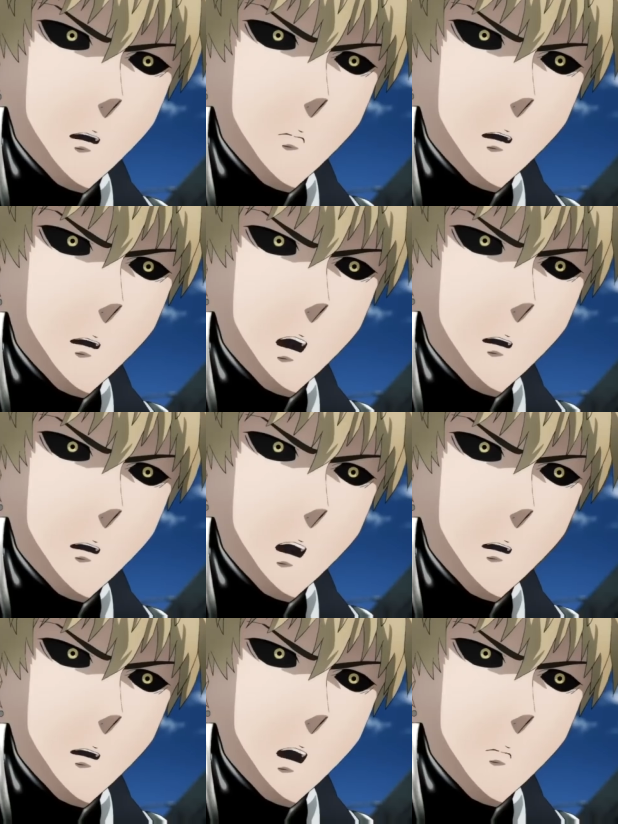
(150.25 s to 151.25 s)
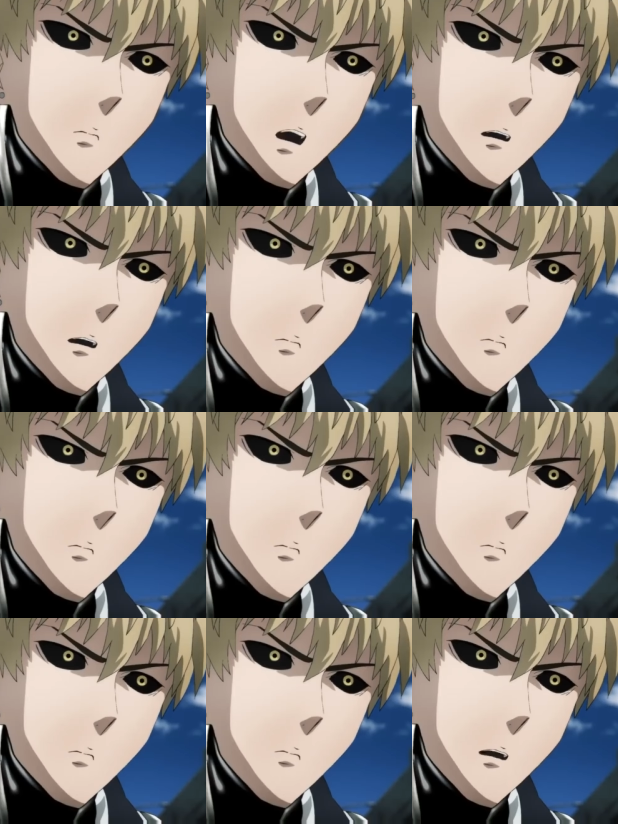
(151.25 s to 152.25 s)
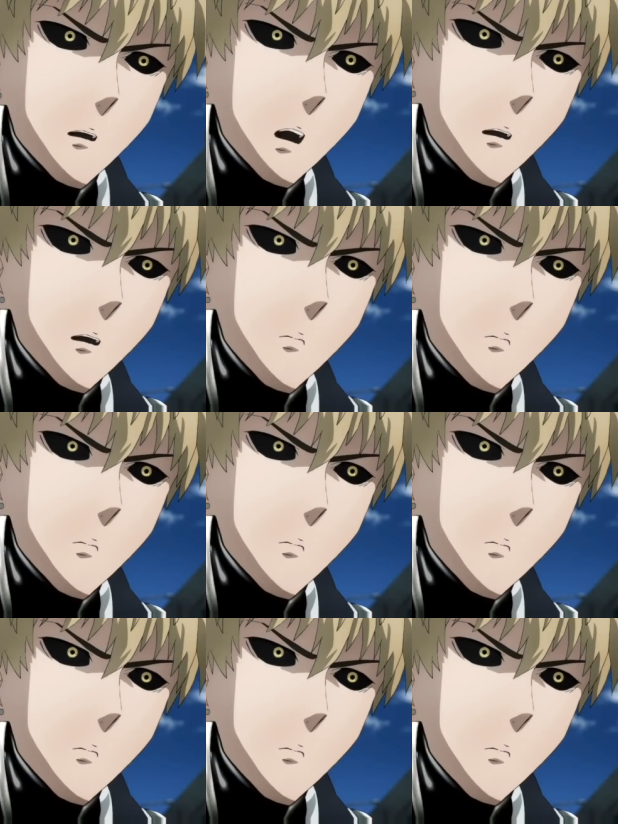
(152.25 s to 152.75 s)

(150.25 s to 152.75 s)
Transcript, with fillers: Ten clone after images? Though a